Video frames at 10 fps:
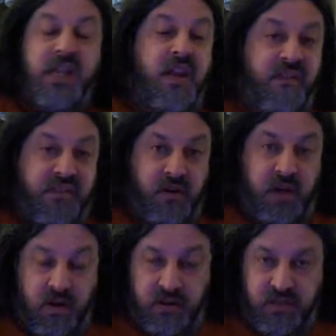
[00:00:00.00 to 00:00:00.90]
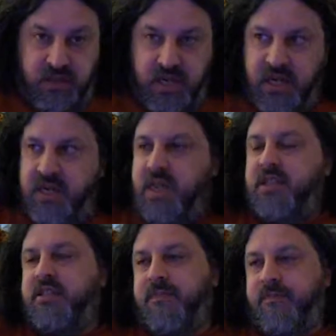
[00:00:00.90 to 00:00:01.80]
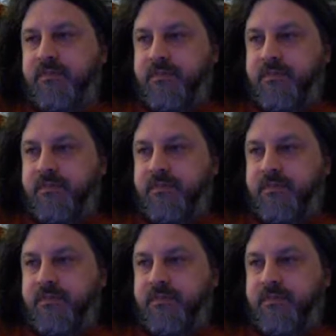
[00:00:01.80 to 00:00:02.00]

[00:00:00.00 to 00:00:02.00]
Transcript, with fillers: If there are errors in D N S.